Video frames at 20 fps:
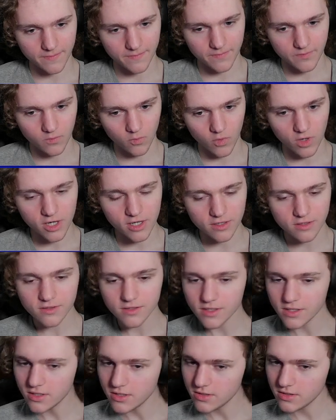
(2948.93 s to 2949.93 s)
Where
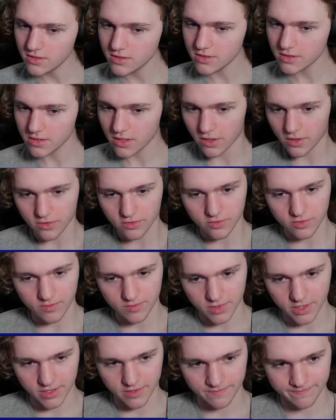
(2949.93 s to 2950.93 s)
is the
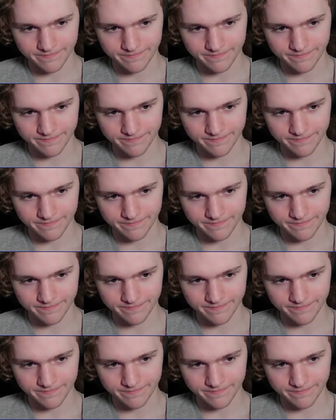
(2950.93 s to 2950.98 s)
autocomplete?